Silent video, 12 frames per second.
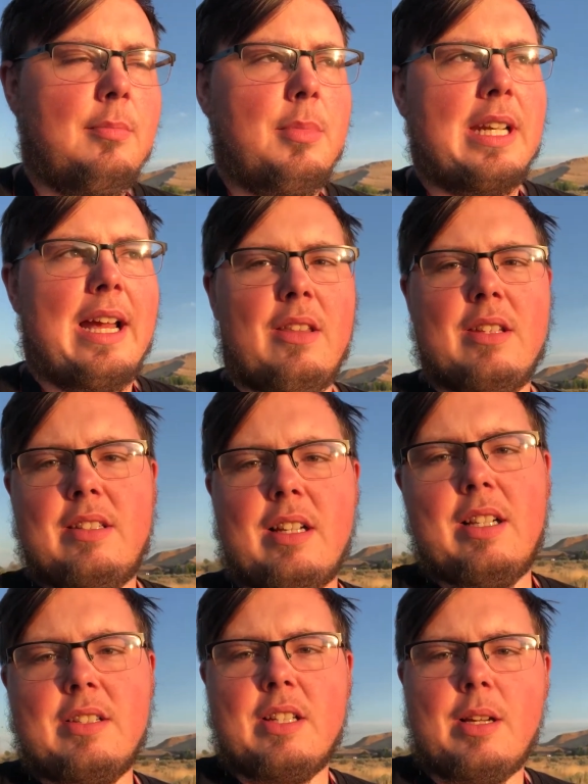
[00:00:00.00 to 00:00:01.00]
But now the
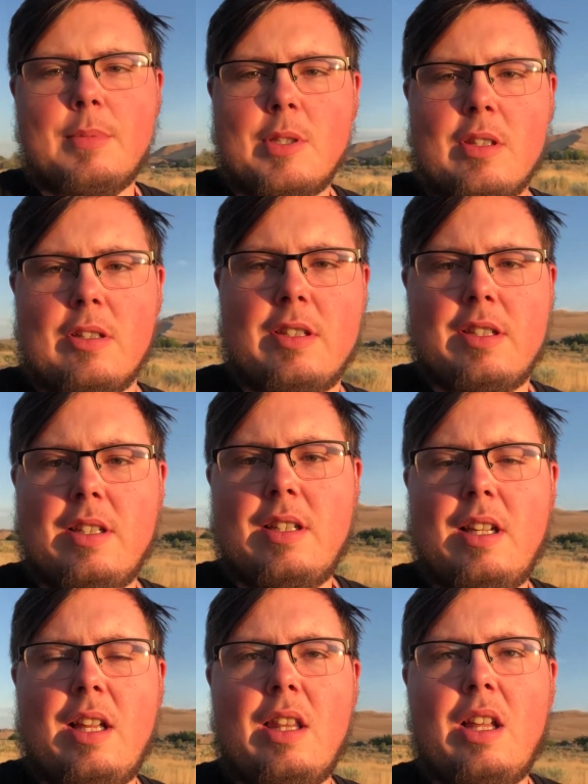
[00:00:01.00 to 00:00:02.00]
sun is up, so there's
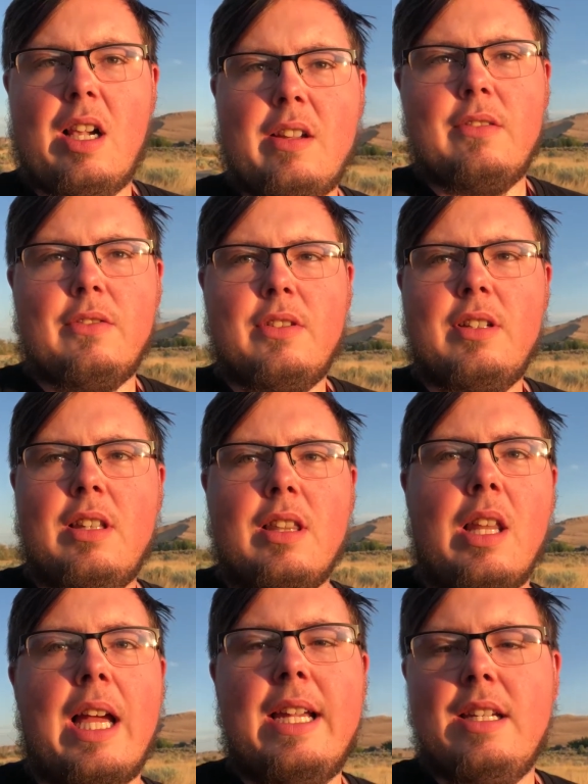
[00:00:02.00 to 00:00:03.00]
a lot of
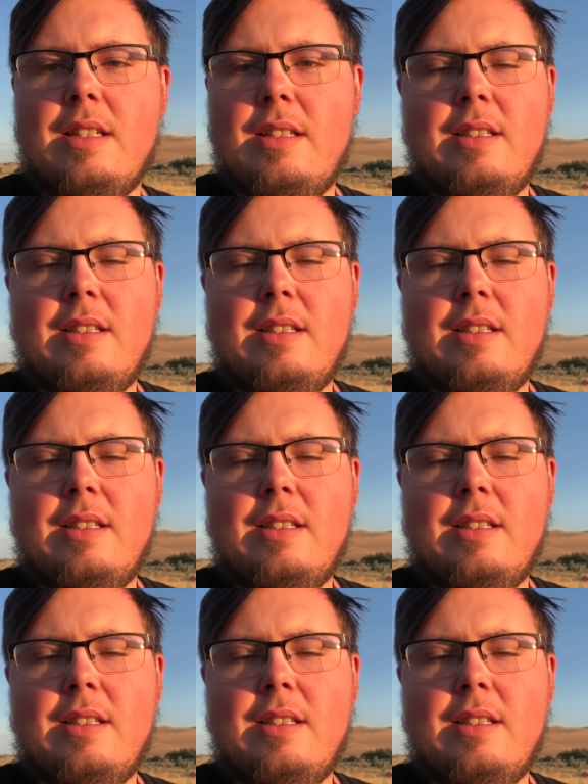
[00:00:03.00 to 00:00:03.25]
light,